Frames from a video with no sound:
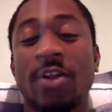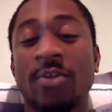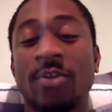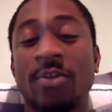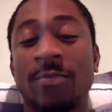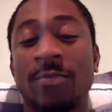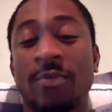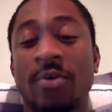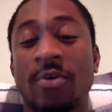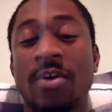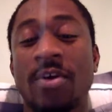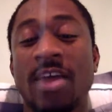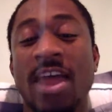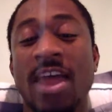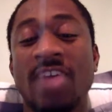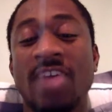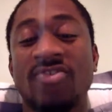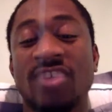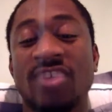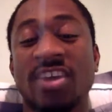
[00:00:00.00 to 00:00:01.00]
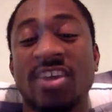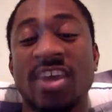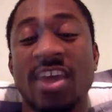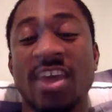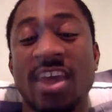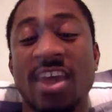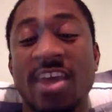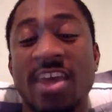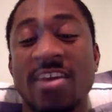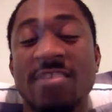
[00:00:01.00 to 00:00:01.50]
the boy at
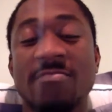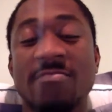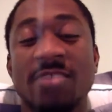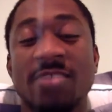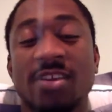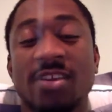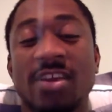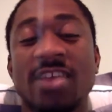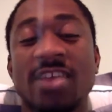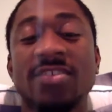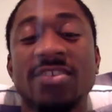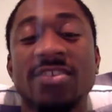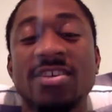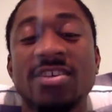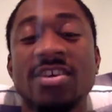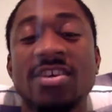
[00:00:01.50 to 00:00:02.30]
JKA Mackenzie.